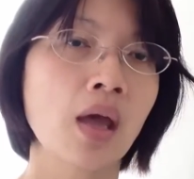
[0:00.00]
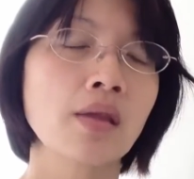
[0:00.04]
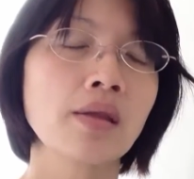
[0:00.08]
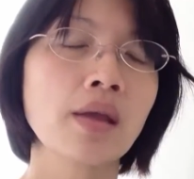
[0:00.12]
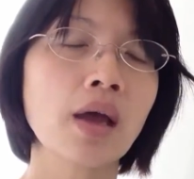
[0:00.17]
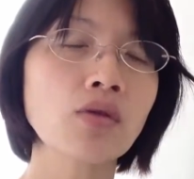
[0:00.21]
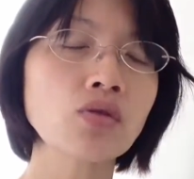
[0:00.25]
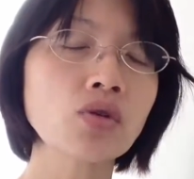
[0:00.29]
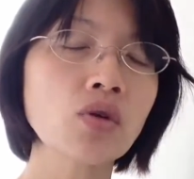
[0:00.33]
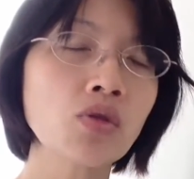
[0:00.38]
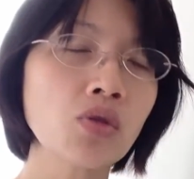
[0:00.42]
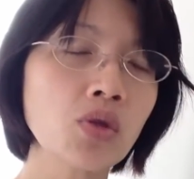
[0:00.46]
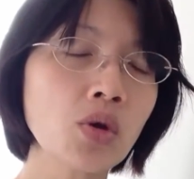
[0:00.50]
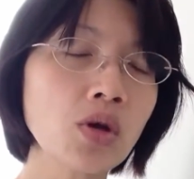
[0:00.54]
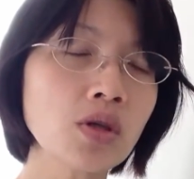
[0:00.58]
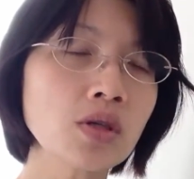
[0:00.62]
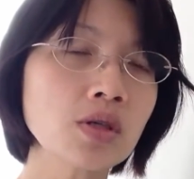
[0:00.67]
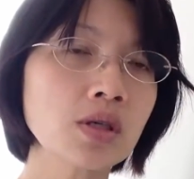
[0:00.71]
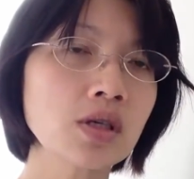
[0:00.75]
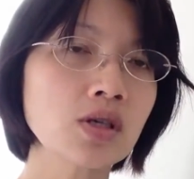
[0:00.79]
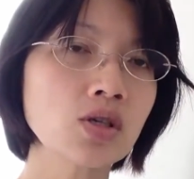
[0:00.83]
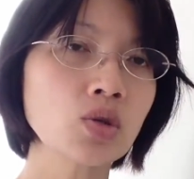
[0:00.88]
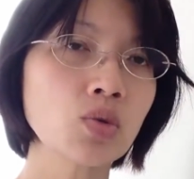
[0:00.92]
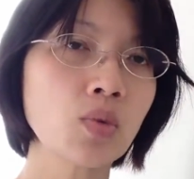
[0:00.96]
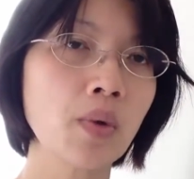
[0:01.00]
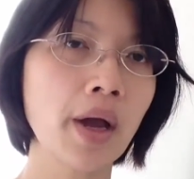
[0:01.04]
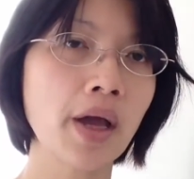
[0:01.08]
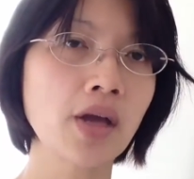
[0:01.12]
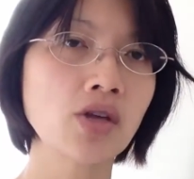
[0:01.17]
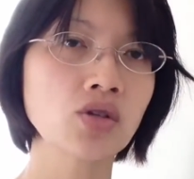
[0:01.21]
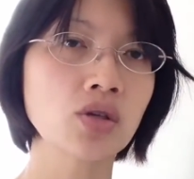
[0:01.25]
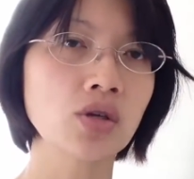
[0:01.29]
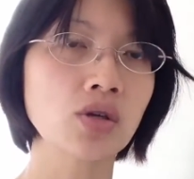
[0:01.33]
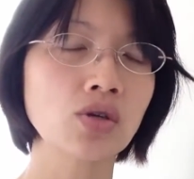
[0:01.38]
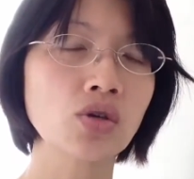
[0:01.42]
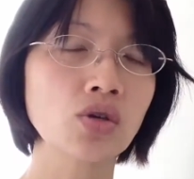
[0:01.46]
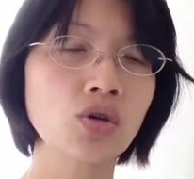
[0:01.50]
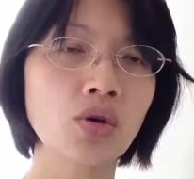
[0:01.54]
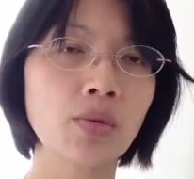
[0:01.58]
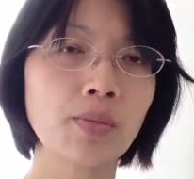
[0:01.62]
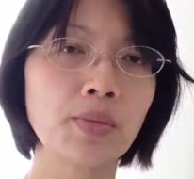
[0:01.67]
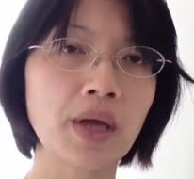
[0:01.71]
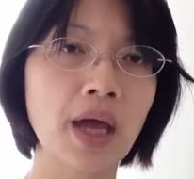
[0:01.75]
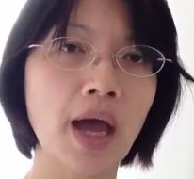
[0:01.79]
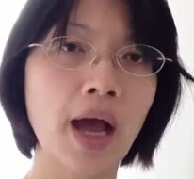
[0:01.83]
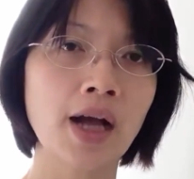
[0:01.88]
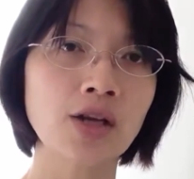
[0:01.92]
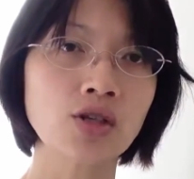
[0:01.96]
Now the third situation could
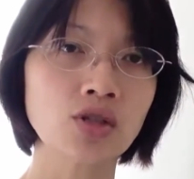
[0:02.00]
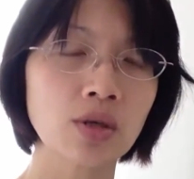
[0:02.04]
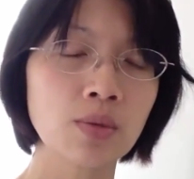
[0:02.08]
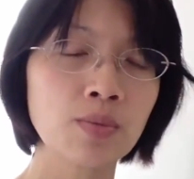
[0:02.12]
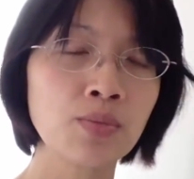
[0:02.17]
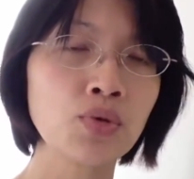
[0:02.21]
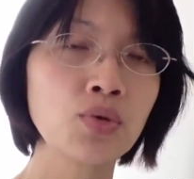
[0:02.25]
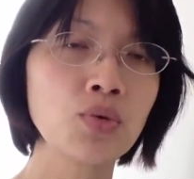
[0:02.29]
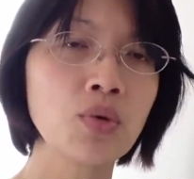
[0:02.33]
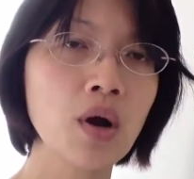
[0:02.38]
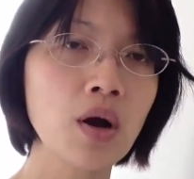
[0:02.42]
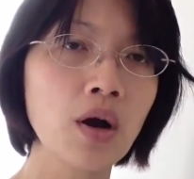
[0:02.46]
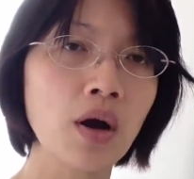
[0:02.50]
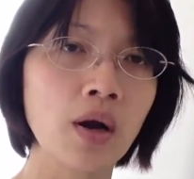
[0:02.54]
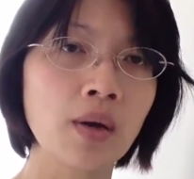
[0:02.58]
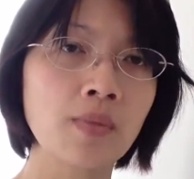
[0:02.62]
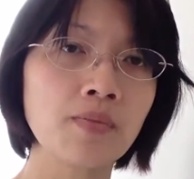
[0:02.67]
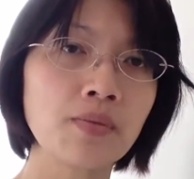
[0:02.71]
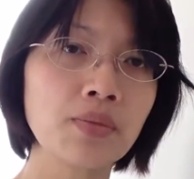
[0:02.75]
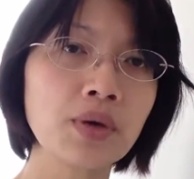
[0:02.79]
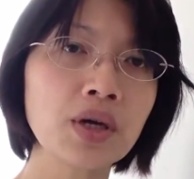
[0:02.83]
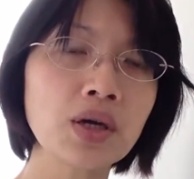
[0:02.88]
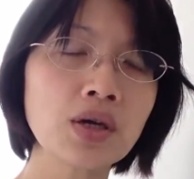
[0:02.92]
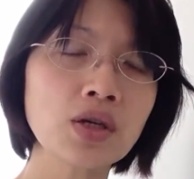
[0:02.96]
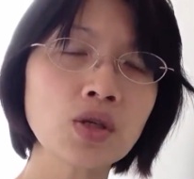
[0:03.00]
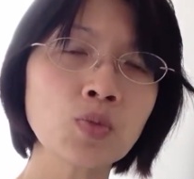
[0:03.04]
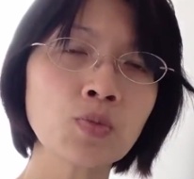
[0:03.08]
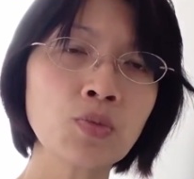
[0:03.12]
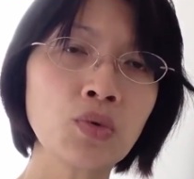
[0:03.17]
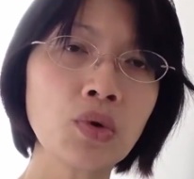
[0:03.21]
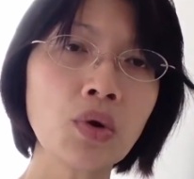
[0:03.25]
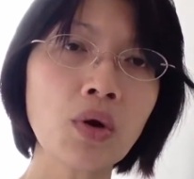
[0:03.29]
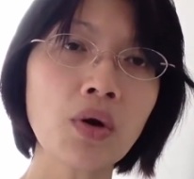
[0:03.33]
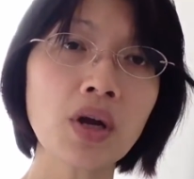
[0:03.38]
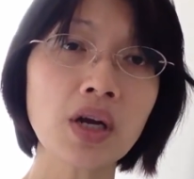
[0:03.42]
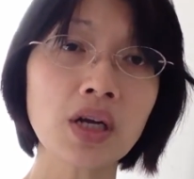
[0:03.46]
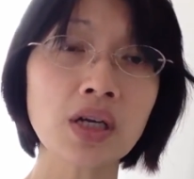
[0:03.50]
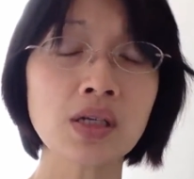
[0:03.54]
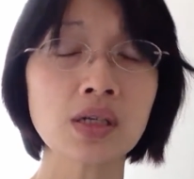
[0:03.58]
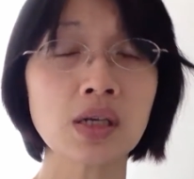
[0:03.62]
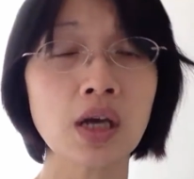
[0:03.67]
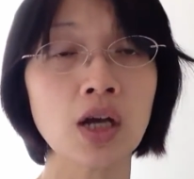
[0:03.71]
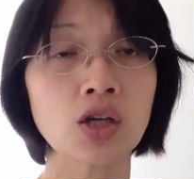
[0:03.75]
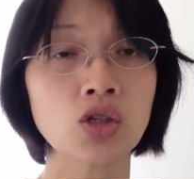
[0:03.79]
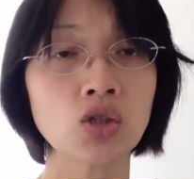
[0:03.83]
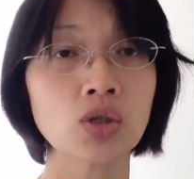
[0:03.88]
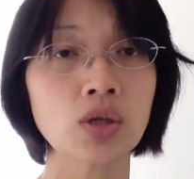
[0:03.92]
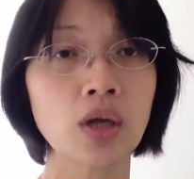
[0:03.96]
be actually pu'er, because pu'er is
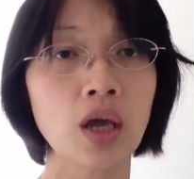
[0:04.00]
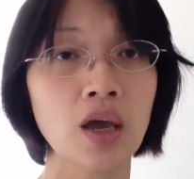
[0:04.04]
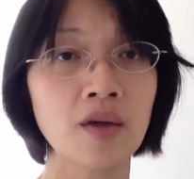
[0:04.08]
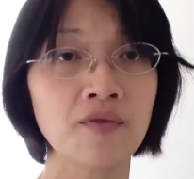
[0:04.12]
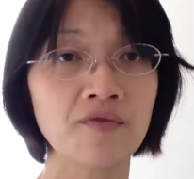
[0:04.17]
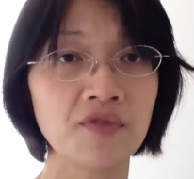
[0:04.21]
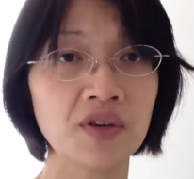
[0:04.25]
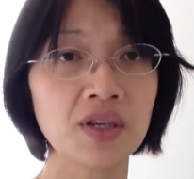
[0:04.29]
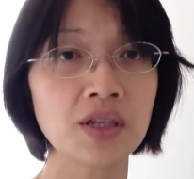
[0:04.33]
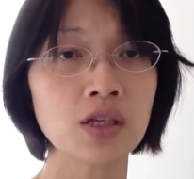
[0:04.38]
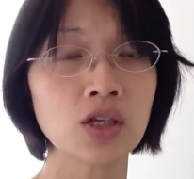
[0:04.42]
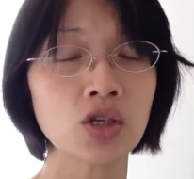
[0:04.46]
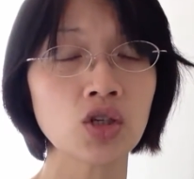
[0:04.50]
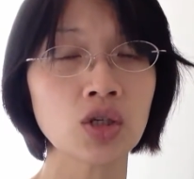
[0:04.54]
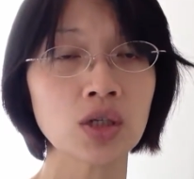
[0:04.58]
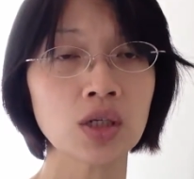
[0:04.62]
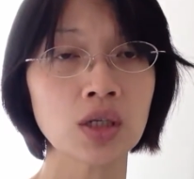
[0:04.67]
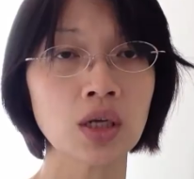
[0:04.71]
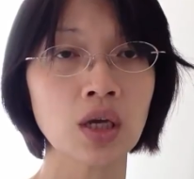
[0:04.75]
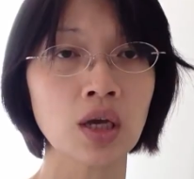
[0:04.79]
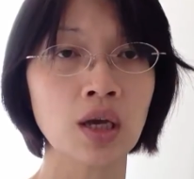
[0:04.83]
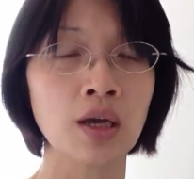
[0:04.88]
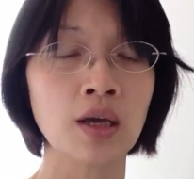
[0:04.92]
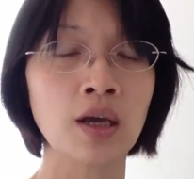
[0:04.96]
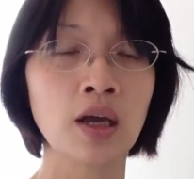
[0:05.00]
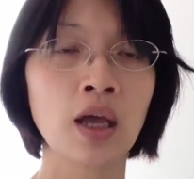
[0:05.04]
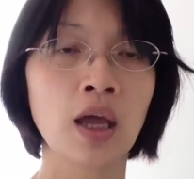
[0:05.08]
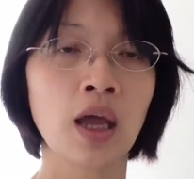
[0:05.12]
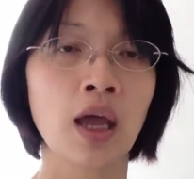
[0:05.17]
actually a vintage tea.